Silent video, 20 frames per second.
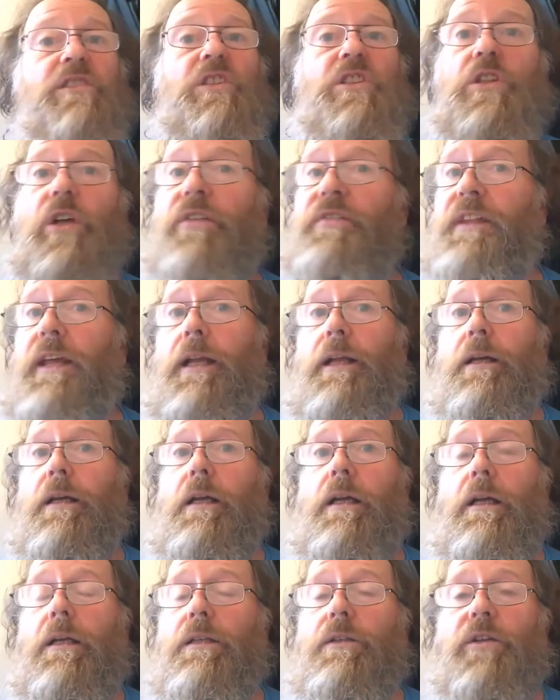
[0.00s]
nothing
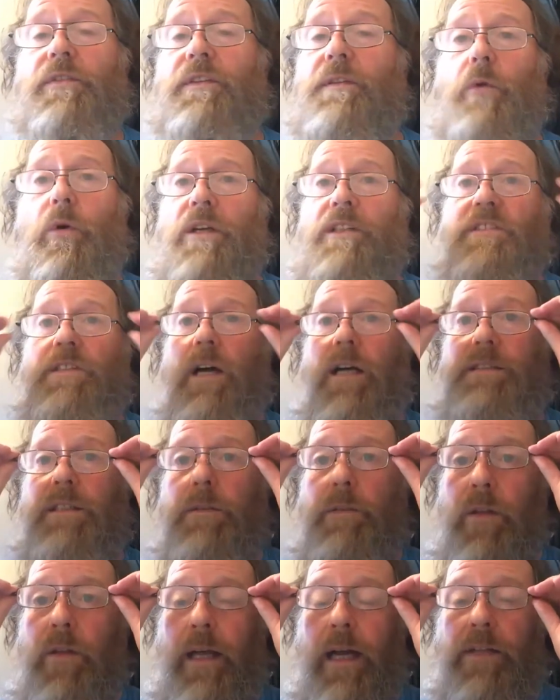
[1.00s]
more
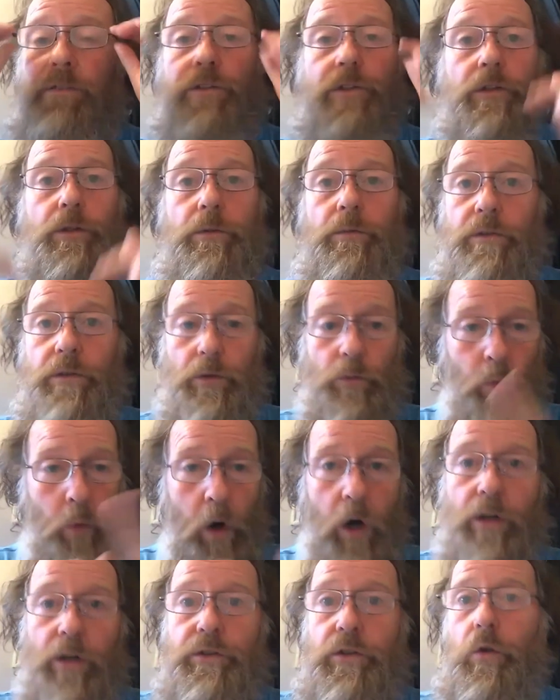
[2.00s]
exciting than that to
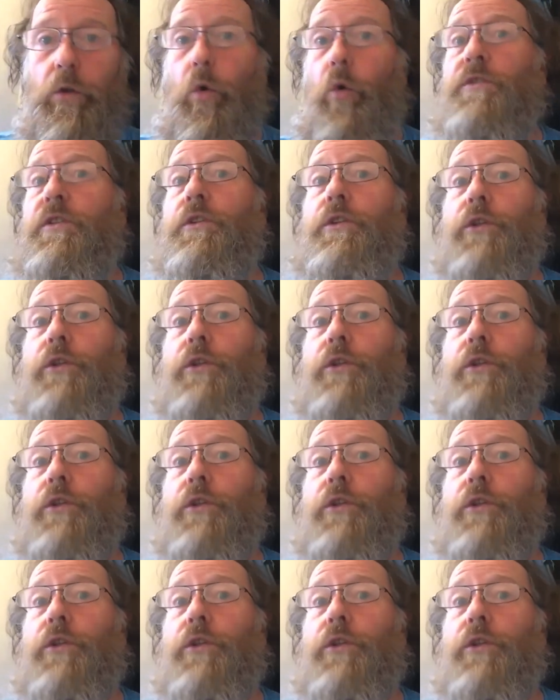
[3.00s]
watch or to